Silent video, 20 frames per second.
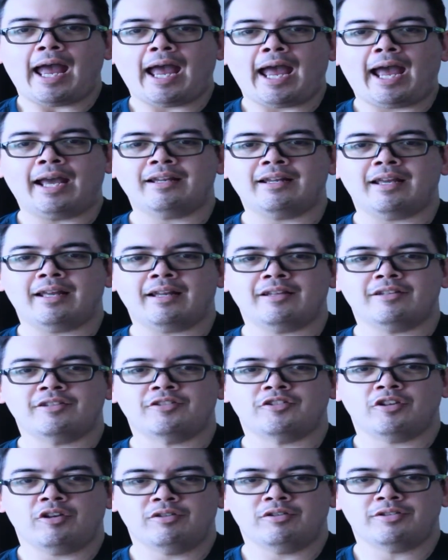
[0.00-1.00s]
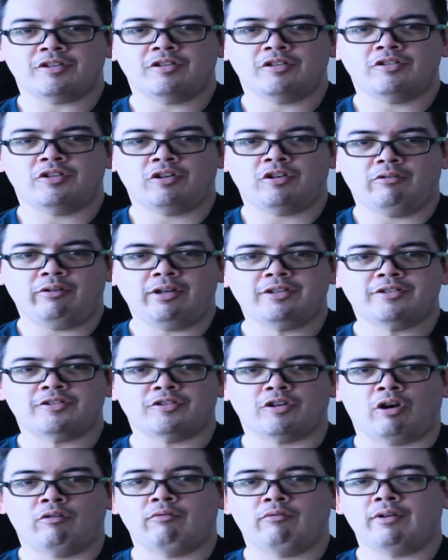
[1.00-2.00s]
and it is used to doing
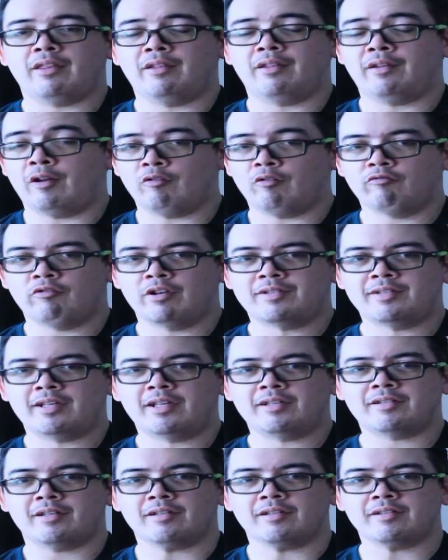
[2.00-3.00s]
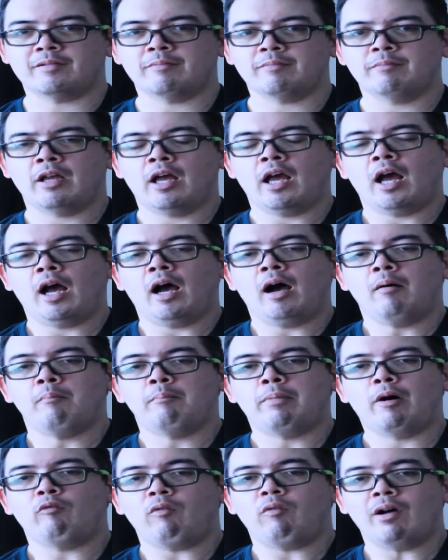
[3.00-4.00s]
so with little resistance.
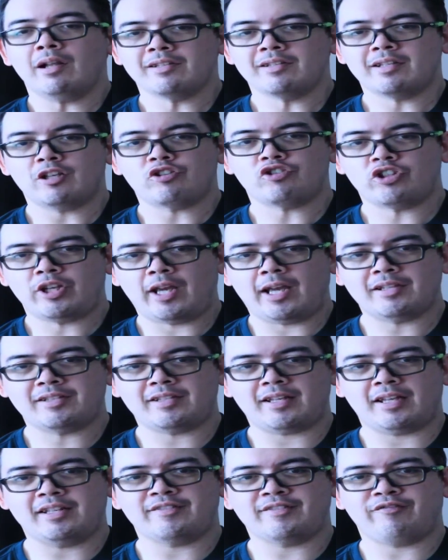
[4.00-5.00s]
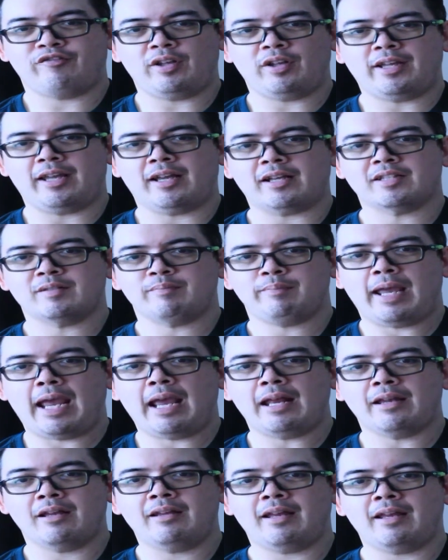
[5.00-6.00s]
But once the chest is fully
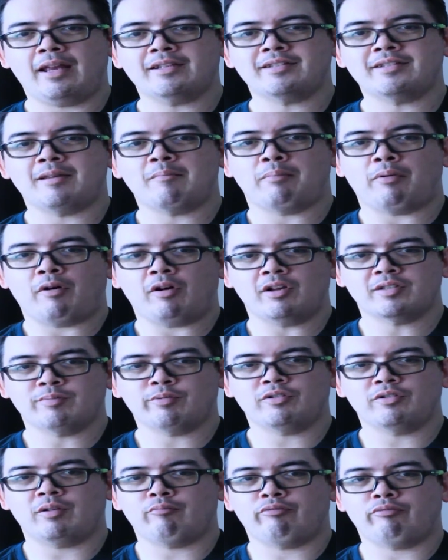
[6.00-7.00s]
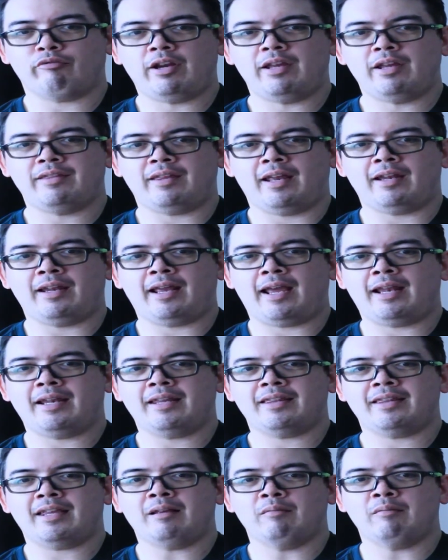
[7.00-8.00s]
expanded, it's impossible to breathe in
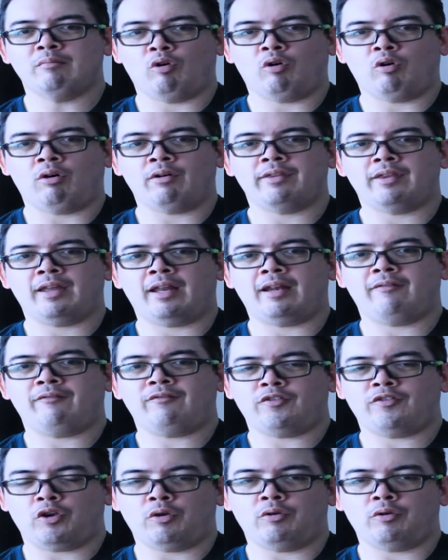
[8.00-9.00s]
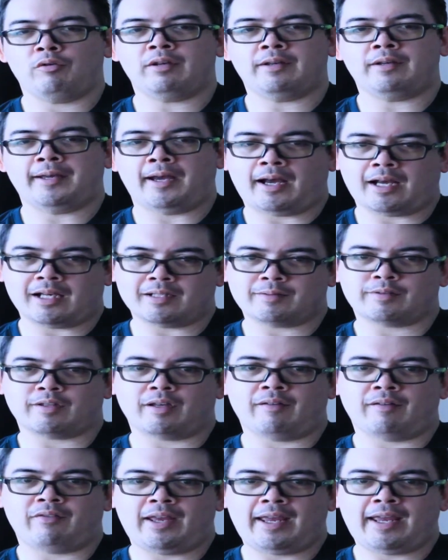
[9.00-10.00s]
anything more than a few
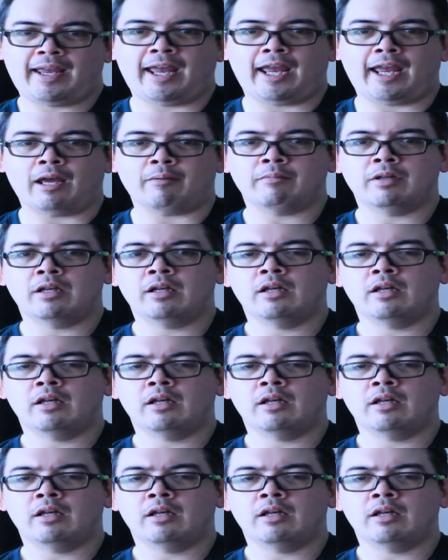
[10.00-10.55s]
gasps of air.